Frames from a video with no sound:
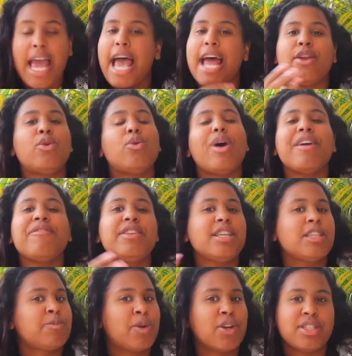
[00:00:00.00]
And whoever
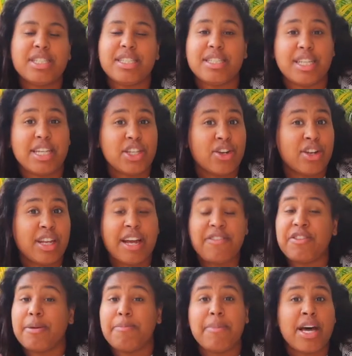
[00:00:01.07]
this person is in your
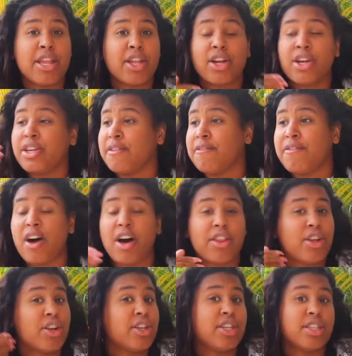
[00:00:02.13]
life, your mother, your
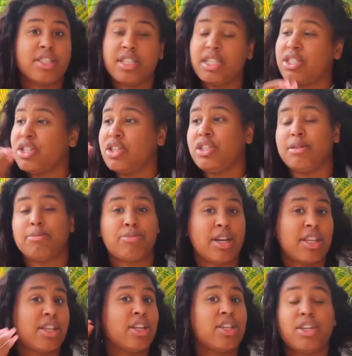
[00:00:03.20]
father, your sister, your
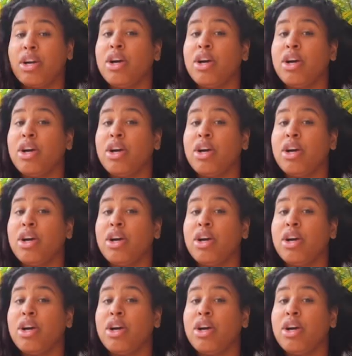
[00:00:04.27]
brother,